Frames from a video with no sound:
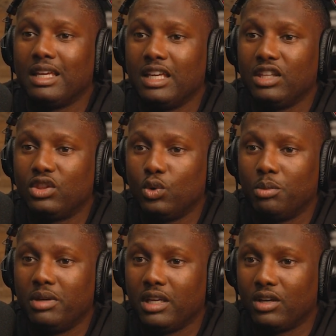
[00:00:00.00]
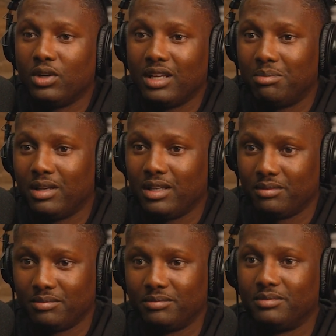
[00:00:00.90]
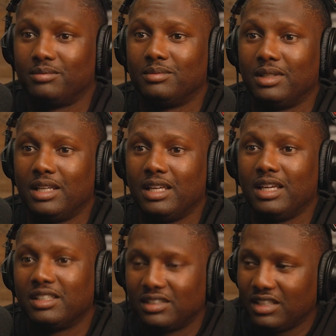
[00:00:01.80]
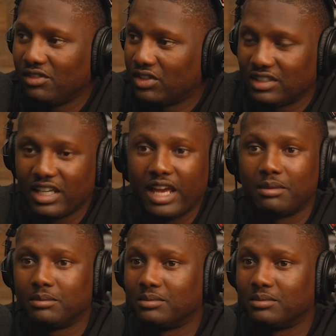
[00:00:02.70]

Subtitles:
He threw a pick on that play. Steven snapped.